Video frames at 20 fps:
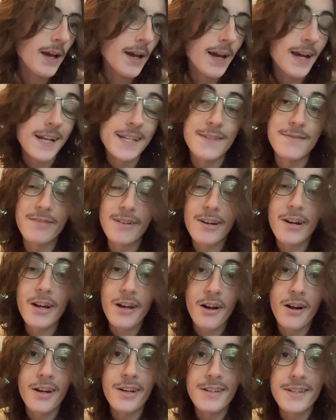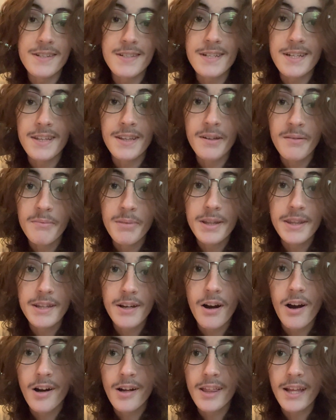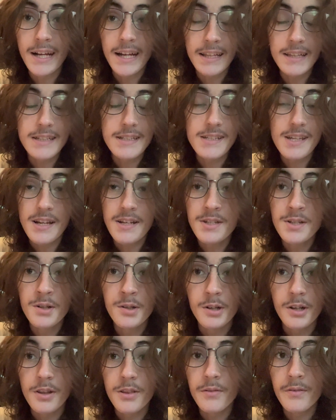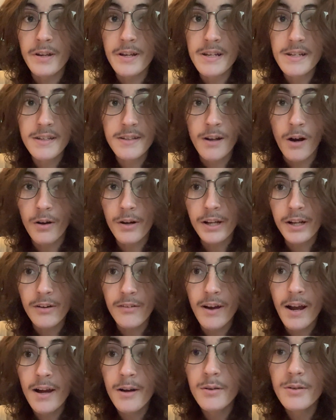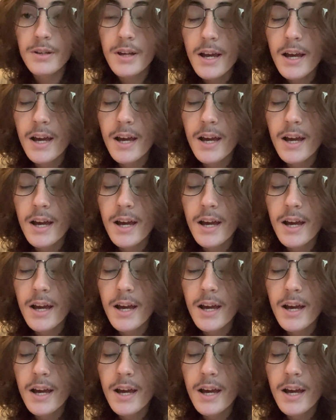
It's very hard to see them, but there are like at least like 2 or 3 darting around.